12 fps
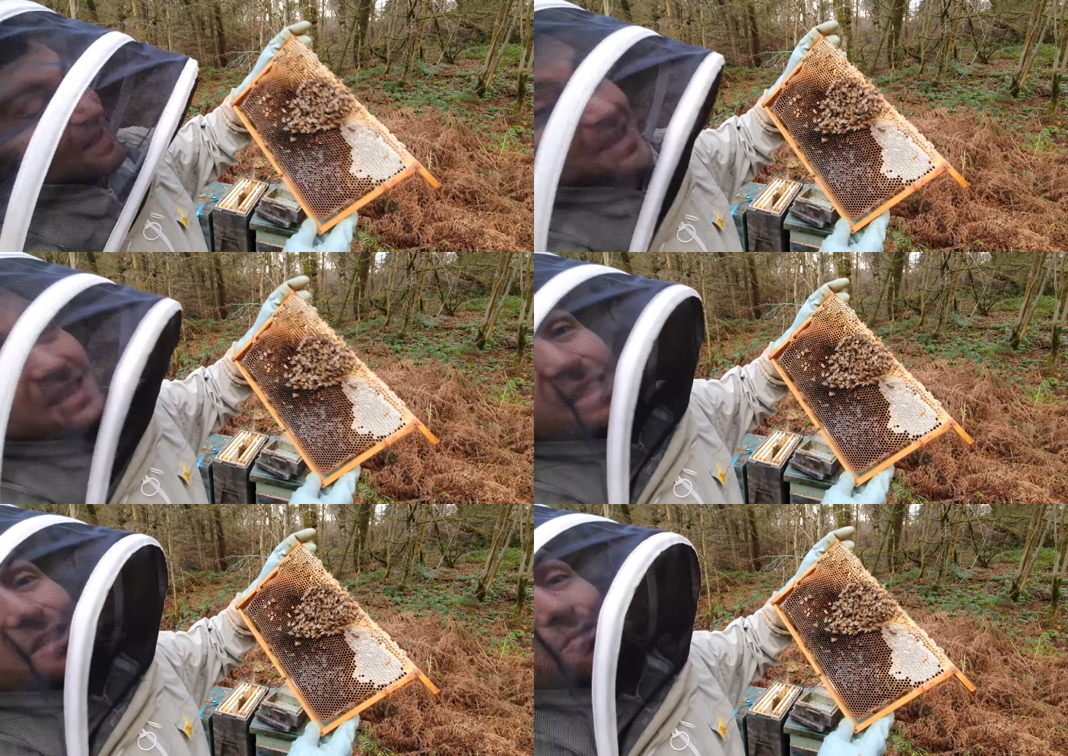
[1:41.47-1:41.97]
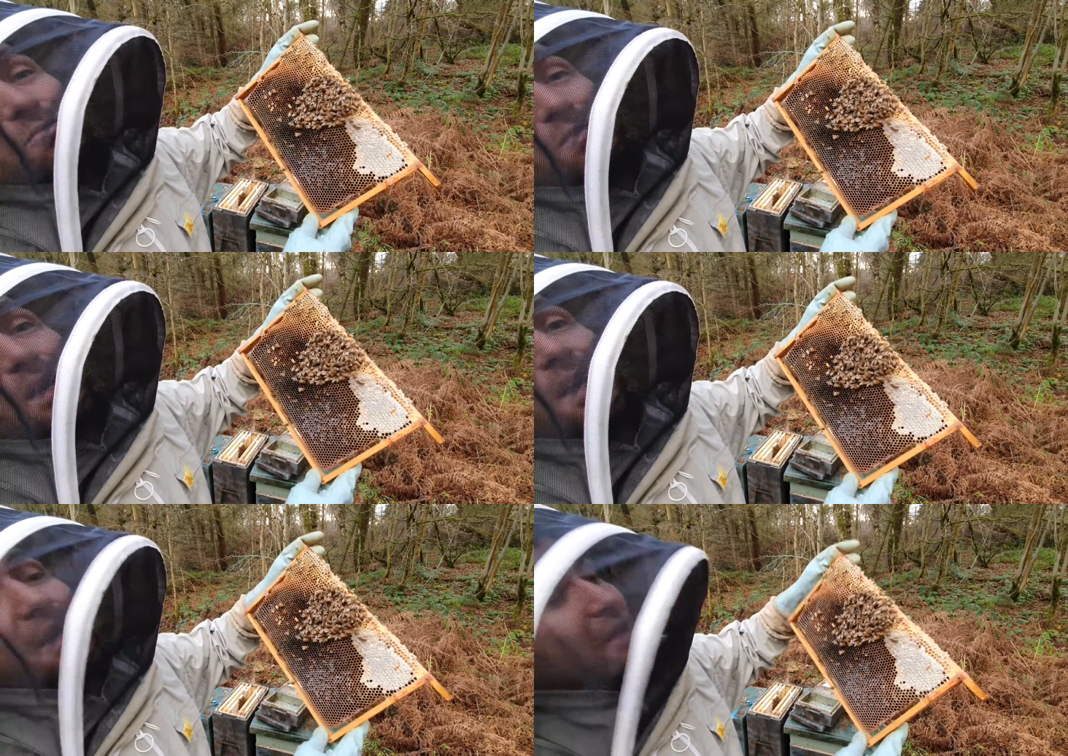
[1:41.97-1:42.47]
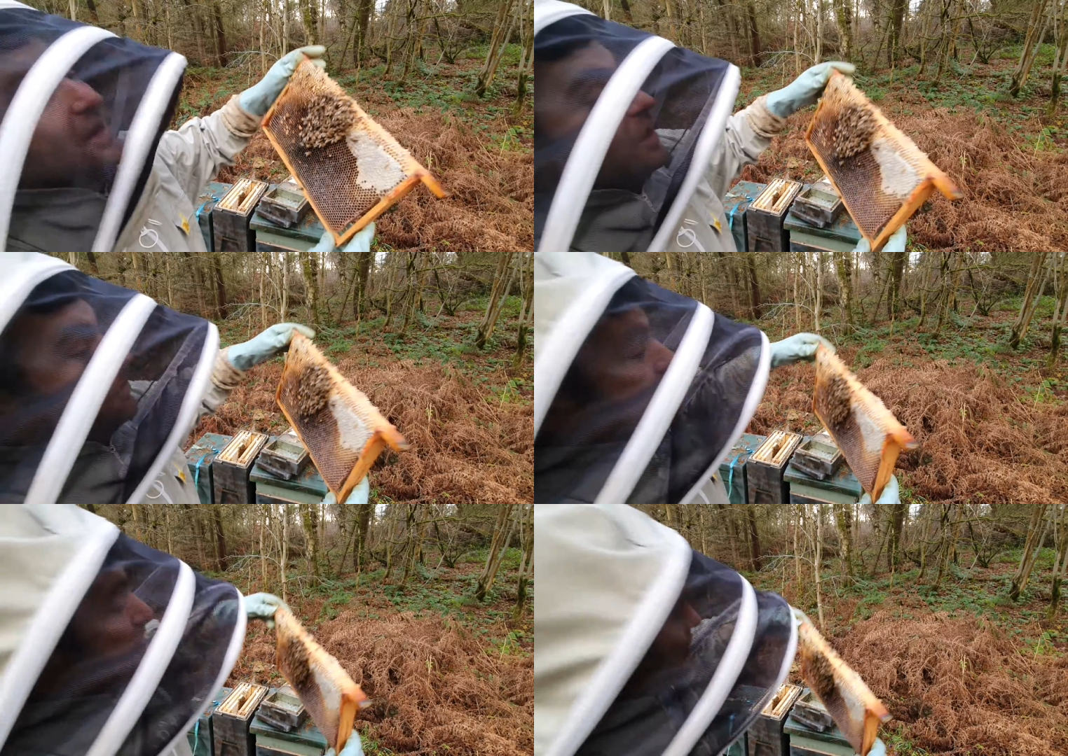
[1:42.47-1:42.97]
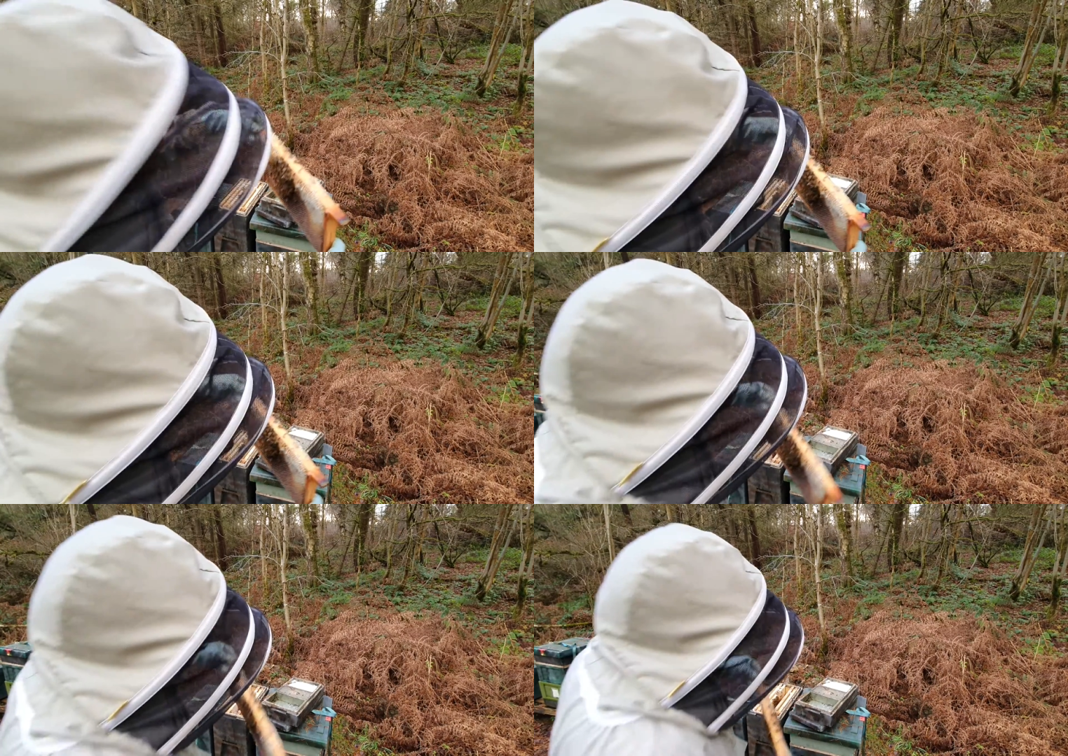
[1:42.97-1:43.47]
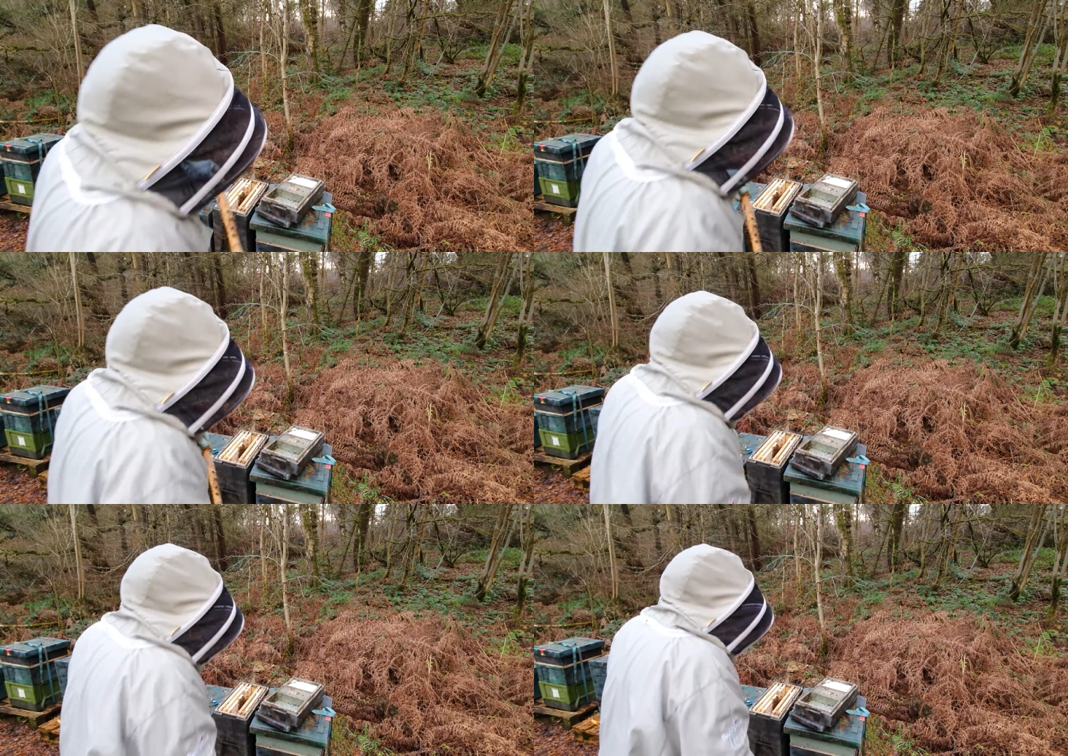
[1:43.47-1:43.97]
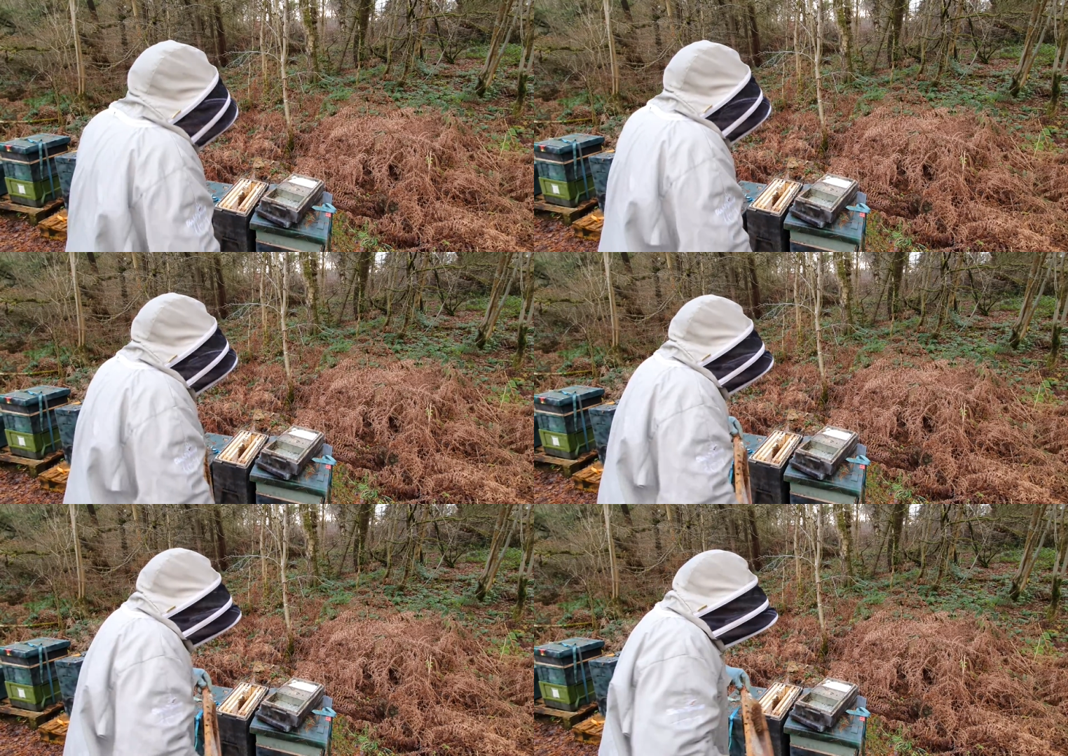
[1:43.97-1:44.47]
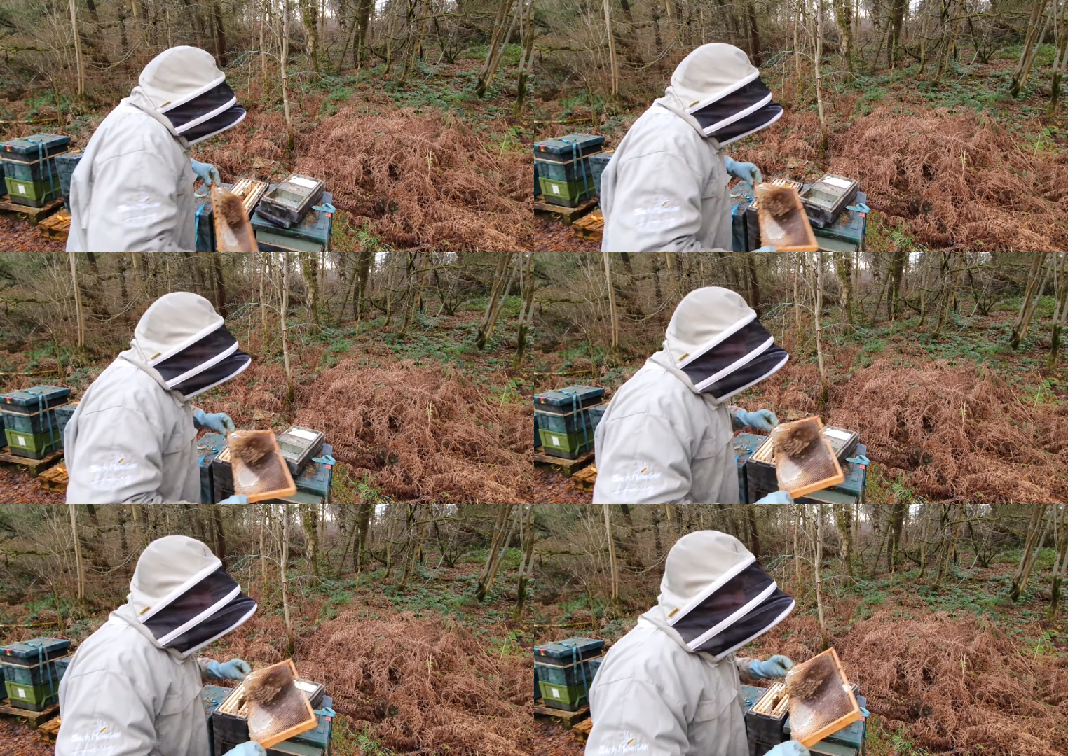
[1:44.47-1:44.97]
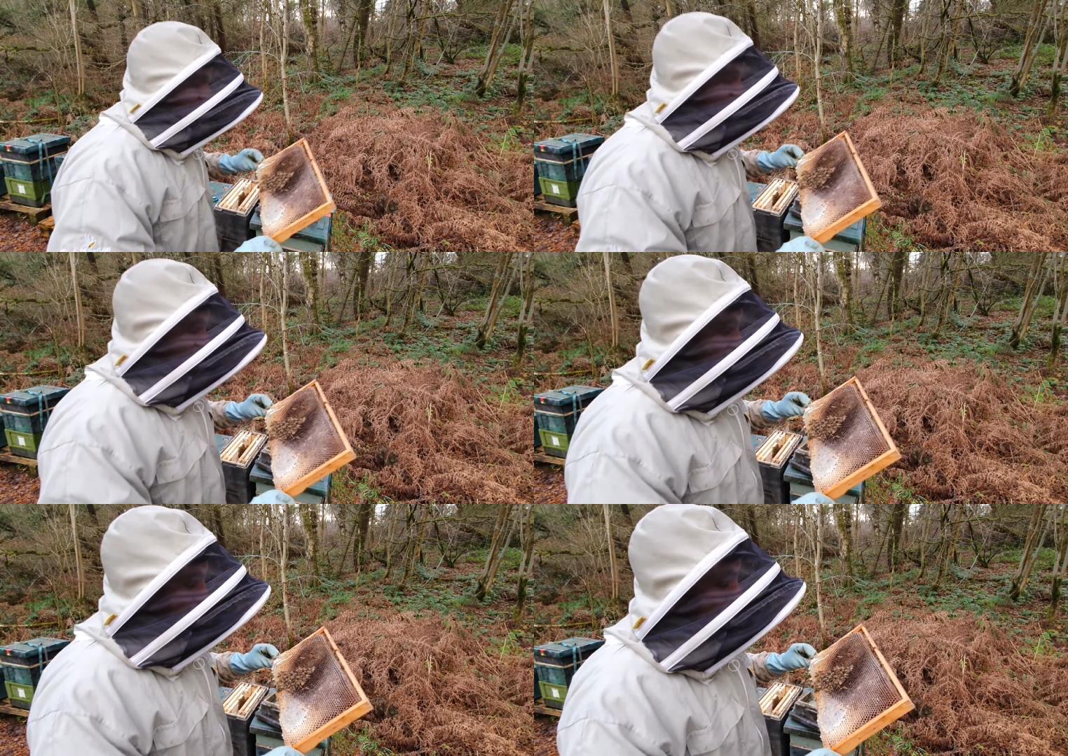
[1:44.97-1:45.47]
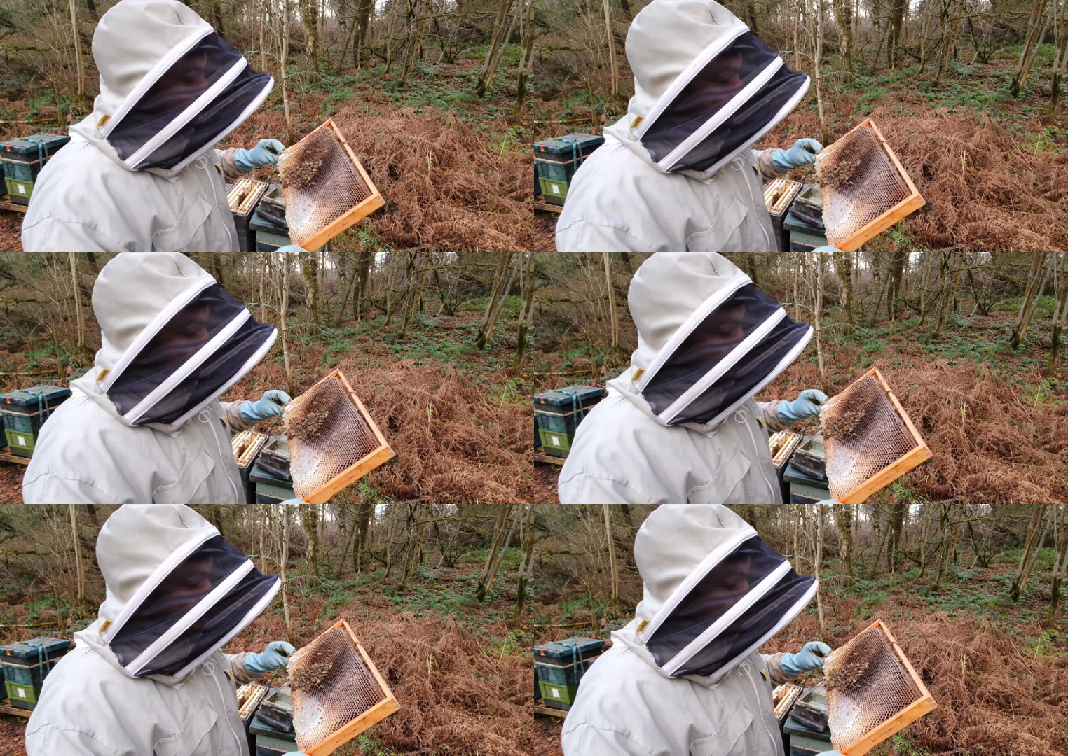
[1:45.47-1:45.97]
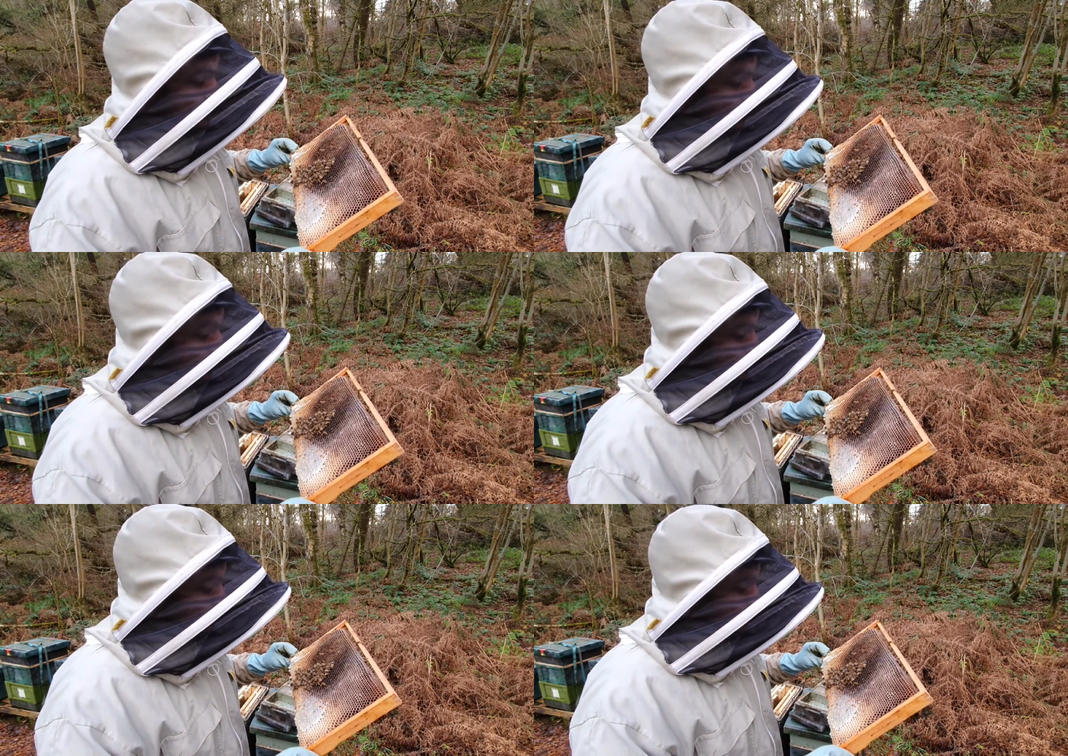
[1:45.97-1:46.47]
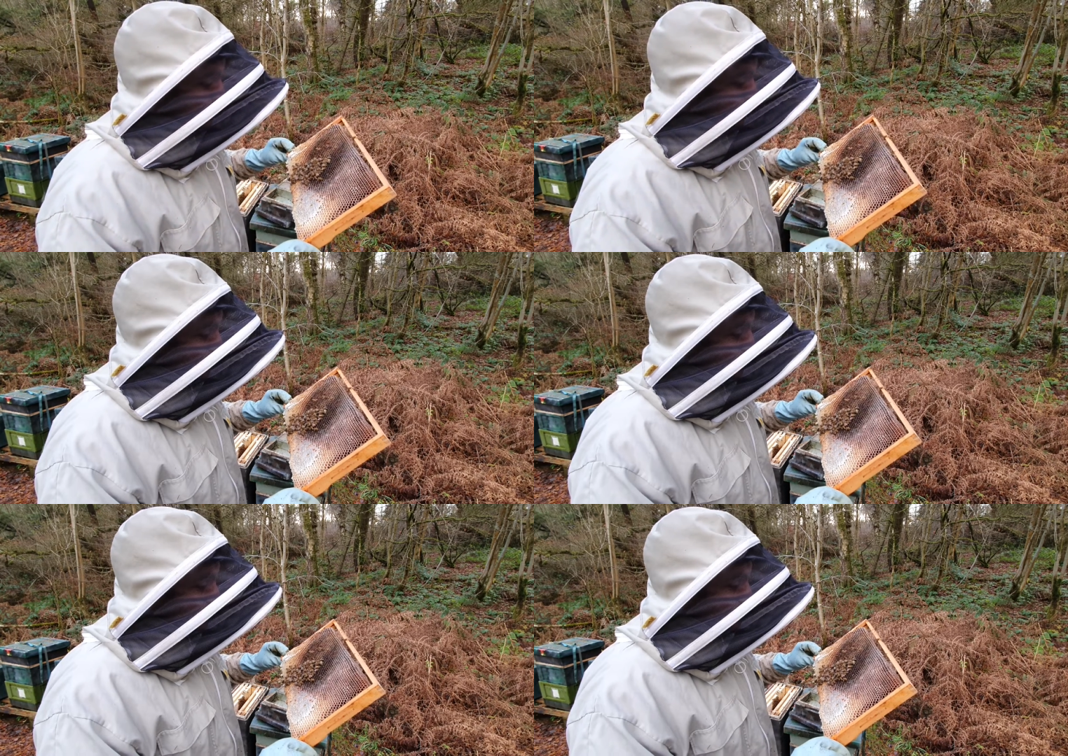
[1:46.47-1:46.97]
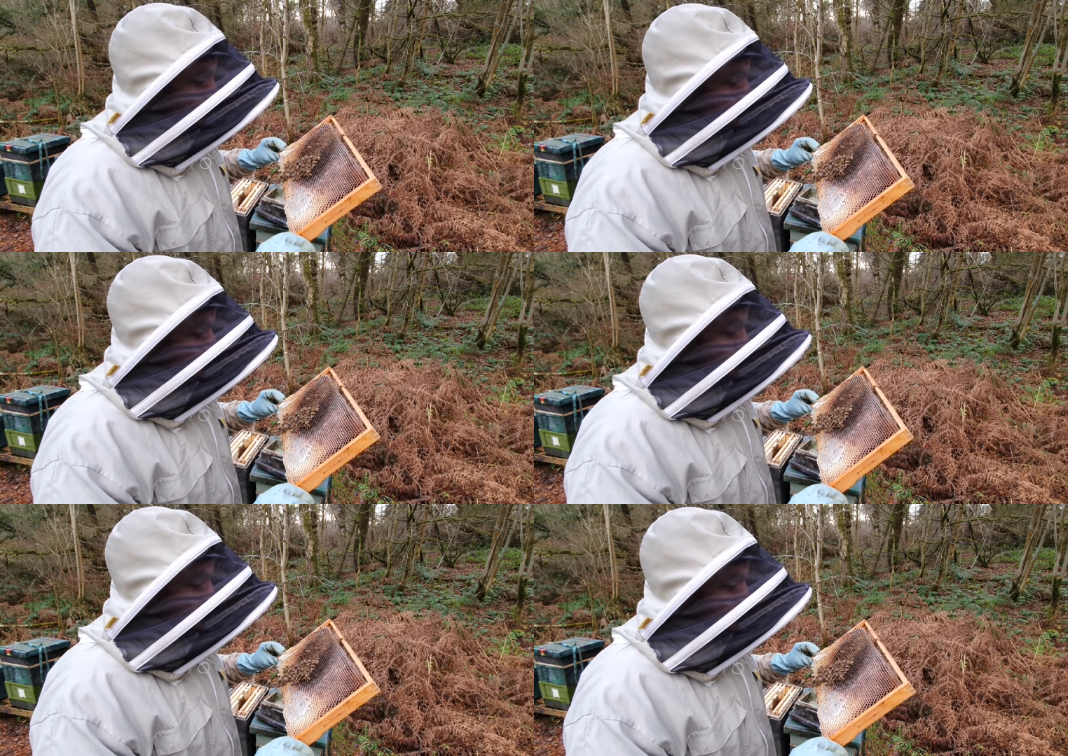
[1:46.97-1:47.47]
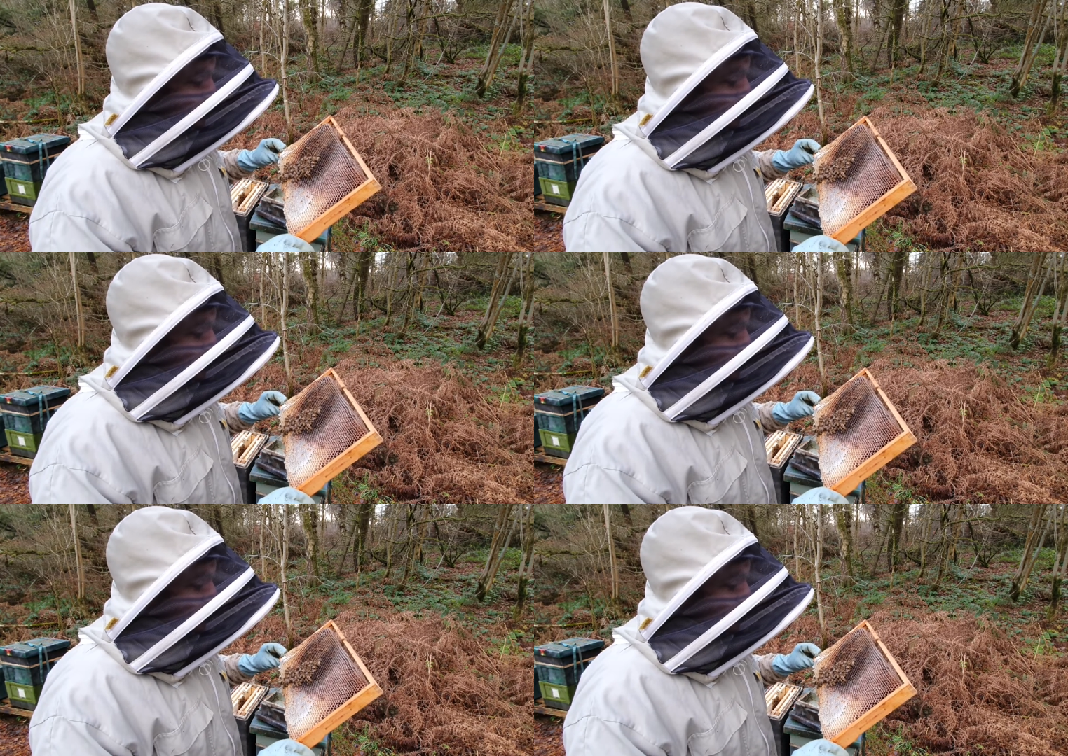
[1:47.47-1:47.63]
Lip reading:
(no speaker visible)